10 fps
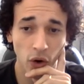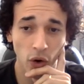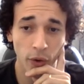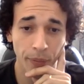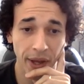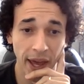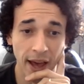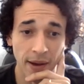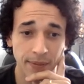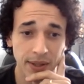or
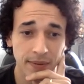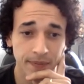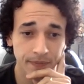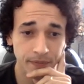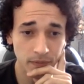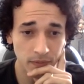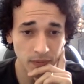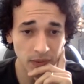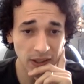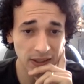perhaps
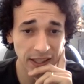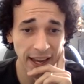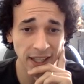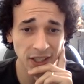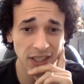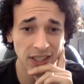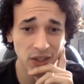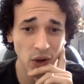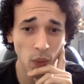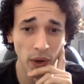they actually
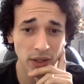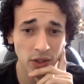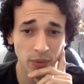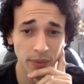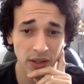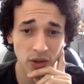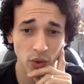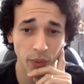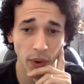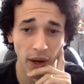don't want to be
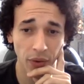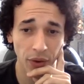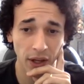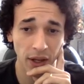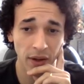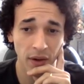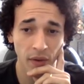super wealthy.